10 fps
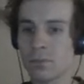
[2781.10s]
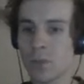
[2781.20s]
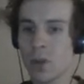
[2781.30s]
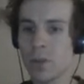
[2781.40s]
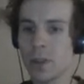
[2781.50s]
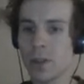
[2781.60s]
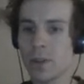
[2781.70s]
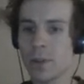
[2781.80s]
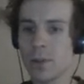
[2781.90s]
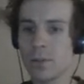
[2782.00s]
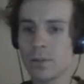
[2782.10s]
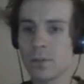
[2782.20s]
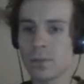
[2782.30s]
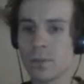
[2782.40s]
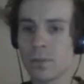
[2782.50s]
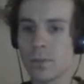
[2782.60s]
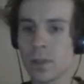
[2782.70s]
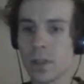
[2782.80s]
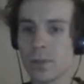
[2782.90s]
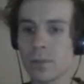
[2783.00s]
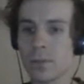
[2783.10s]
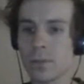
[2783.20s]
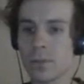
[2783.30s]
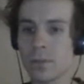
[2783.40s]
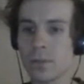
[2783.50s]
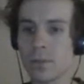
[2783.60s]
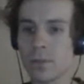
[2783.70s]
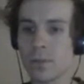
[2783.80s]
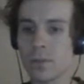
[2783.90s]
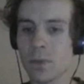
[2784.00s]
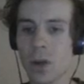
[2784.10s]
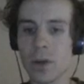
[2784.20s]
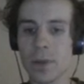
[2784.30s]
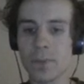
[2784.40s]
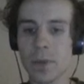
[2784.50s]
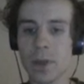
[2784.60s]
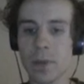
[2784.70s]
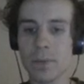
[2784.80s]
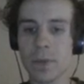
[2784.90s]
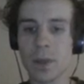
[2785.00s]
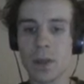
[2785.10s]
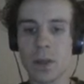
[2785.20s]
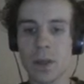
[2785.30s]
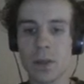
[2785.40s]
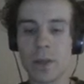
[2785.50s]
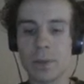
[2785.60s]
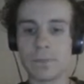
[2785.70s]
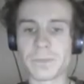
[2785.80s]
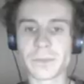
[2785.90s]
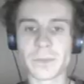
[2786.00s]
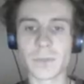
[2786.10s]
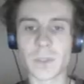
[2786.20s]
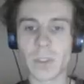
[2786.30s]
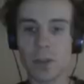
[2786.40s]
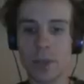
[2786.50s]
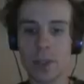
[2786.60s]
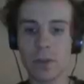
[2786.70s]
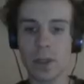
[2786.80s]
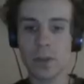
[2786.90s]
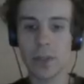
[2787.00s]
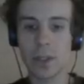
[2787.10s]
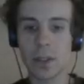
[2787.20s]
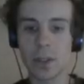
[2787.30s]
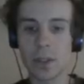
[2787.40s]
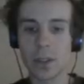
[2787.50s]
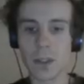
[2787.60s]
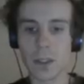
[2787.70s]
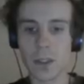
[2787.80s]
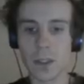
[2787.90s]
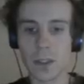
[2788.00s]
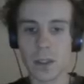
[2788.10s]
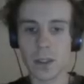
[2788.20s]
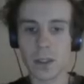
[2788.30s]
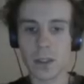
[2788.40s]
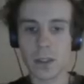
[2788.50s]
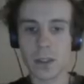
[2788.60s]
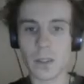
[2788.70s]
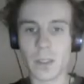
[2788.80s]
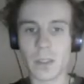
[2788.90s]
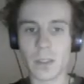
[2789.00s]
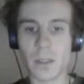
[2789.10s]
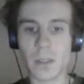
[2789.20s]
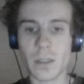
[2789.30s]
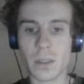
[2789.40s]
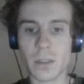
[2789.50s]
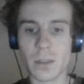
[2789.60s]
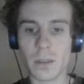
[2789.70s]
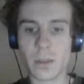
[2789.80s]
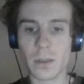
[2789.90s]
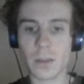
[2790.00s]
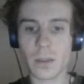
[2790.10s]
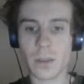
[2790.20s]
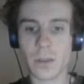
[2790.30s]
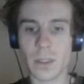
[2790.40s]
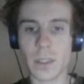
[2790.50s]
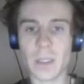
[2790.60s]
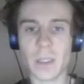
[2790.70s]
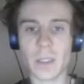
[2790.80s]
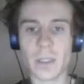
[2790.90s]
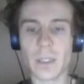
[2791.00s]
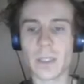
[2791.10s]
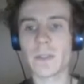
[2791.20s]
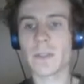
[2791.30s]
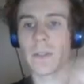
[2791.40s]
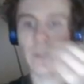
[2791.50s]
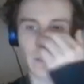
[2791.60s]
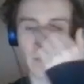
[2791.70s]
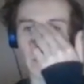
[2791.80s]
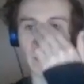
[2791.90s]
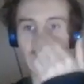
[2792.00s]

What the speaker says: Oh, really? You already won? Wait. Oh, yeah. Okay. Great. Great. Great. Great. Uh, okay. Let's do this.